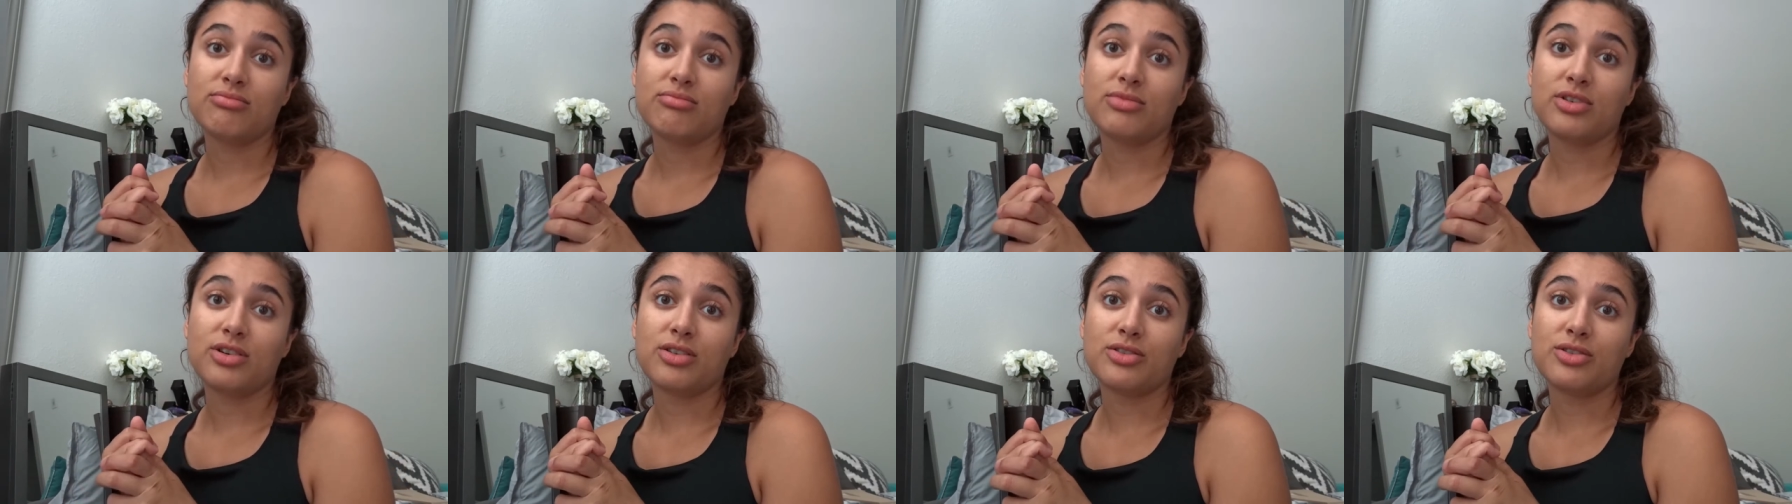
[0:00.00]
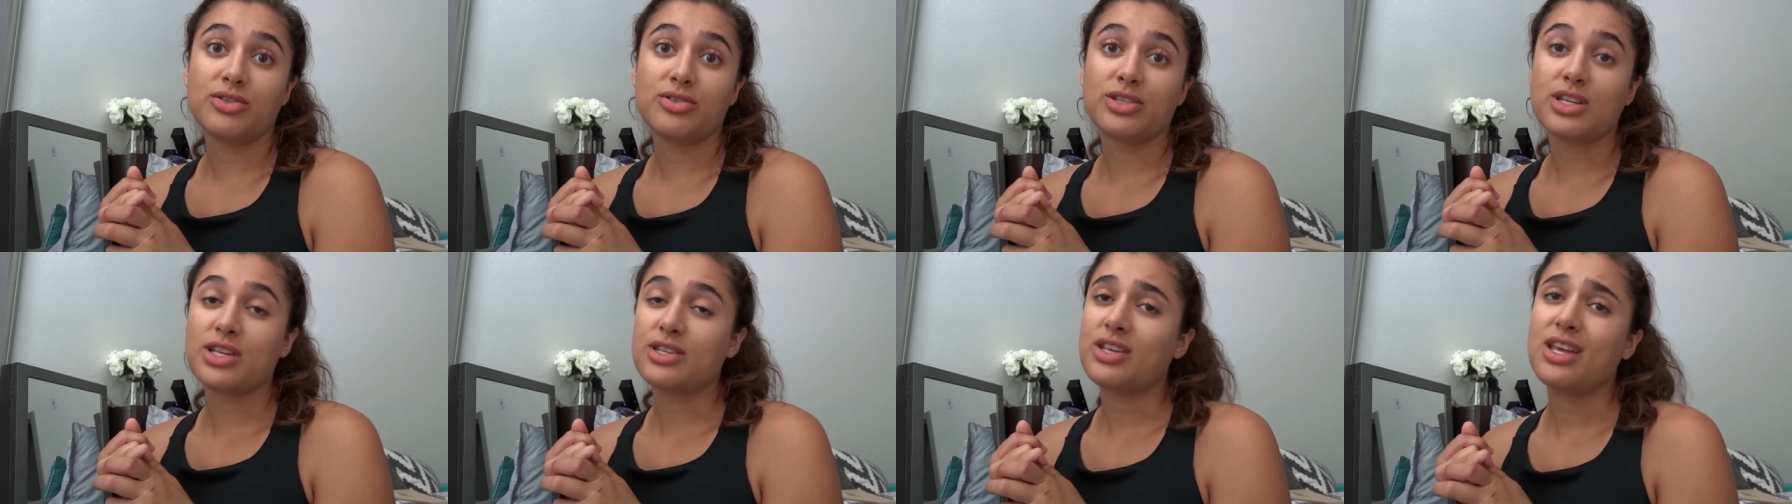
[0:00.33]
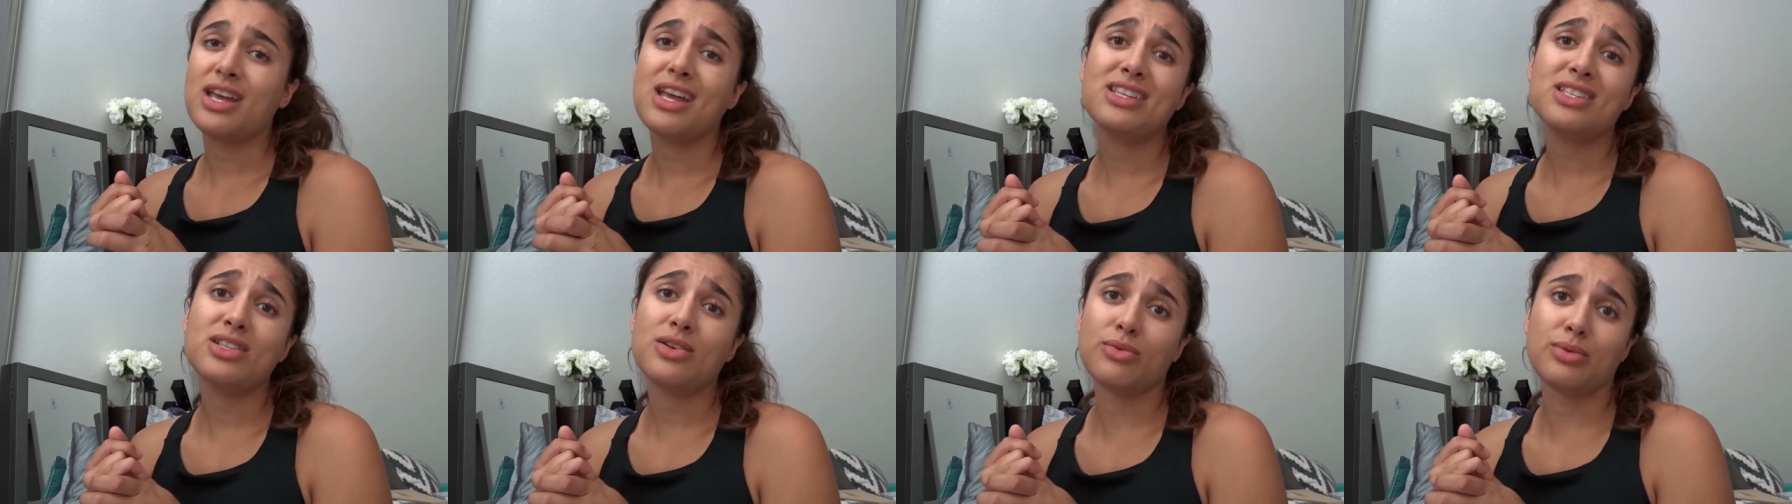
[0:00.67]
on Tuesdays.
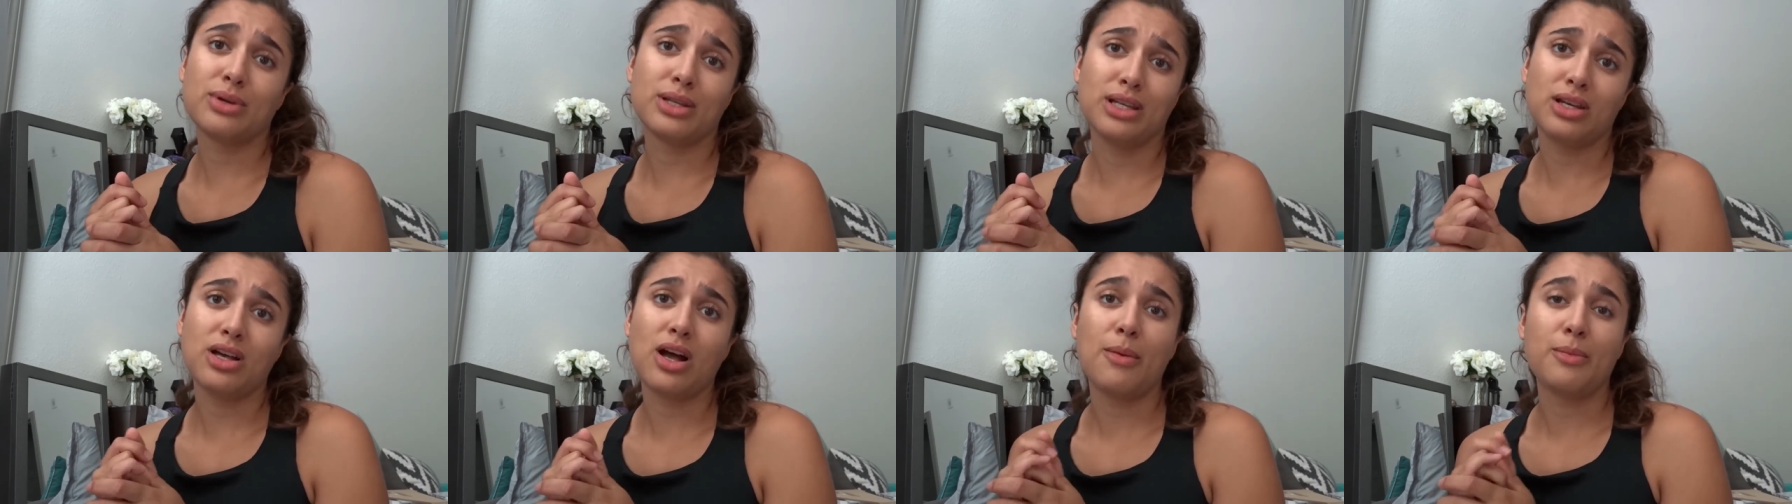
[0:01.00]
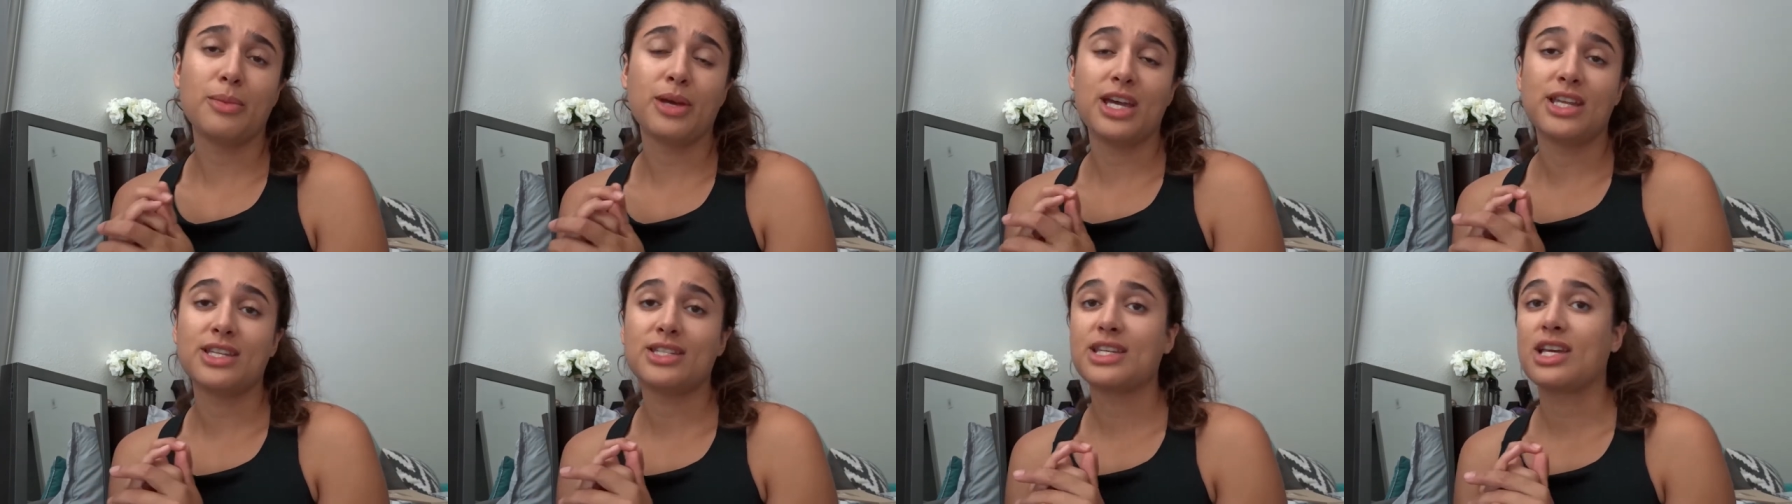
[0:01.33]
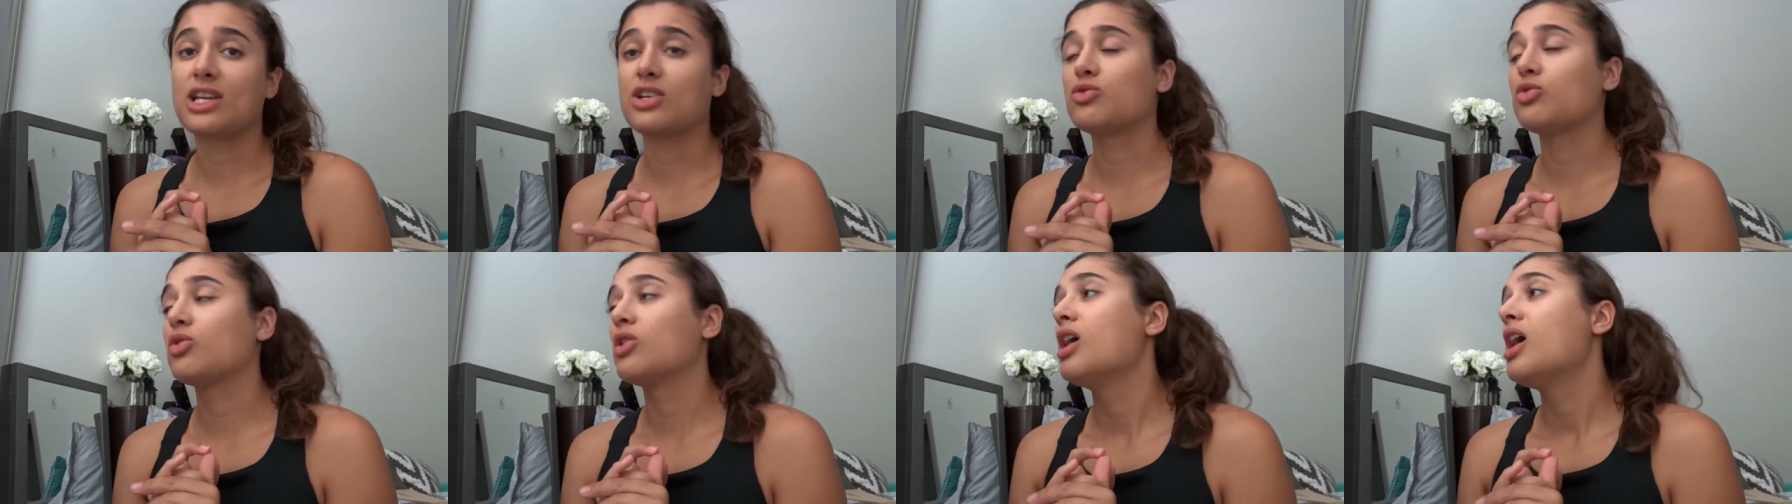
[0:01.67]
It's a really complicated
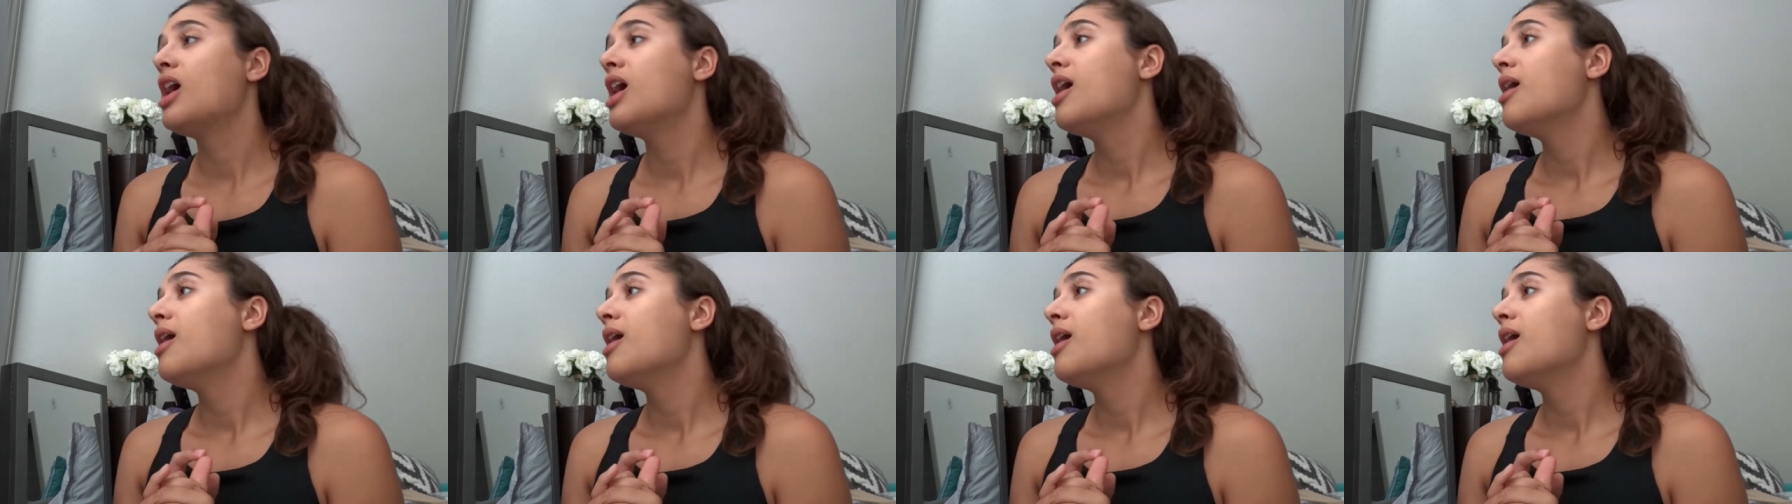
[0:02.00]
schedule.